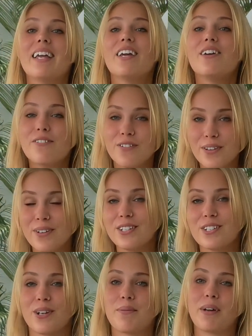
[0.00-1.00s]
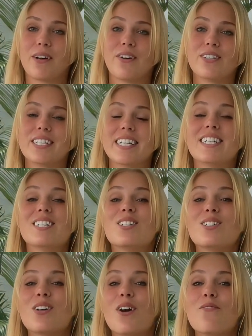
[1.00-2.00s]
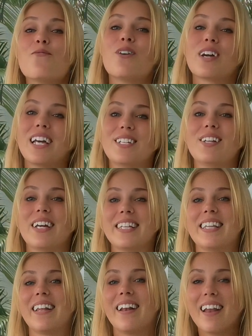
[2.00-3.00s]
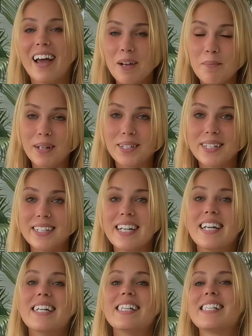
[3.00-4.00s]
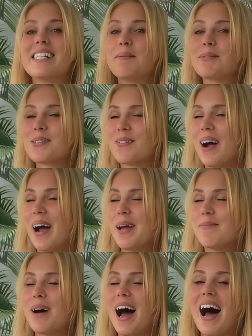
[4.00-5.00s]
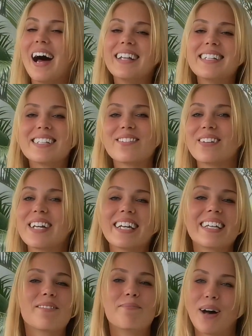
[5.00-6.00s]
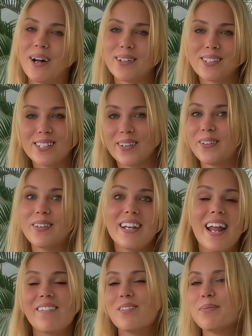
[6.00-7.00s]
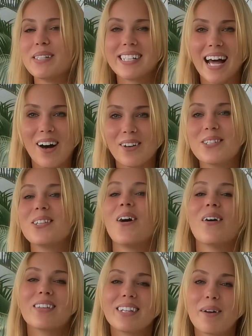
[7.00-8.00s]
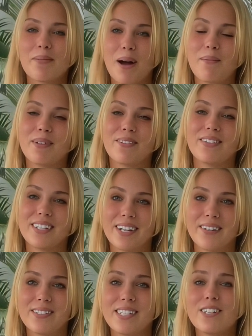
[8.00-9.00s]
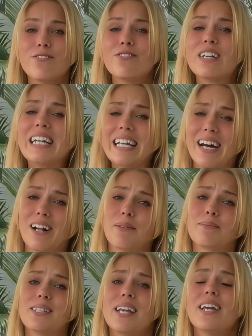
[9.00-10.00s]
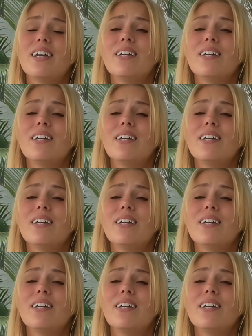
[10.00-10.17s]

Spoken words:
if you enjoy my content, don't forget to hit that like button, subscribe, and ring the bell so you never miss out on the upcoming videos. It really helps